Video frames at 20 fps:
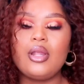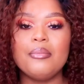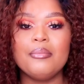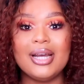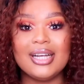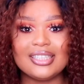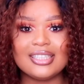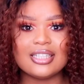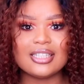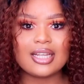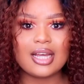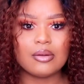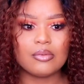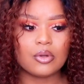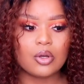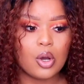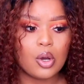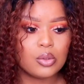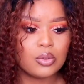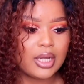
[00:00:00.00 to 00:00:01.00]
my discount
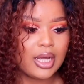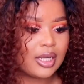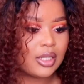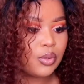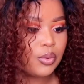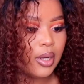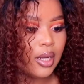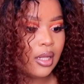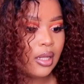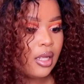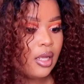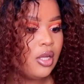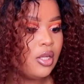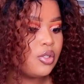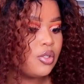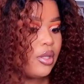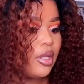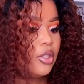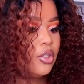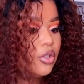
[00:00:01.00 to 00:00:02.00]
code as well,
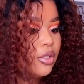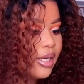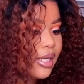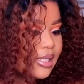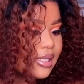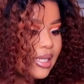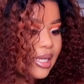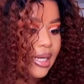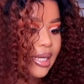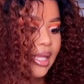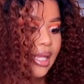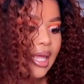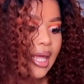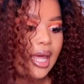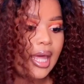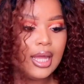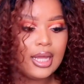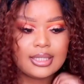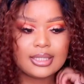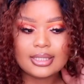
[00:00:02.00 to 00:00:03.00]
so that you guys can
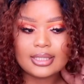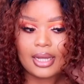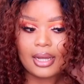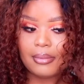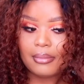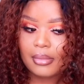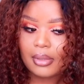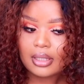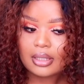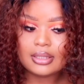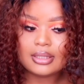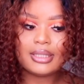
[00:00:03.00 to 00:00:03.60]
get some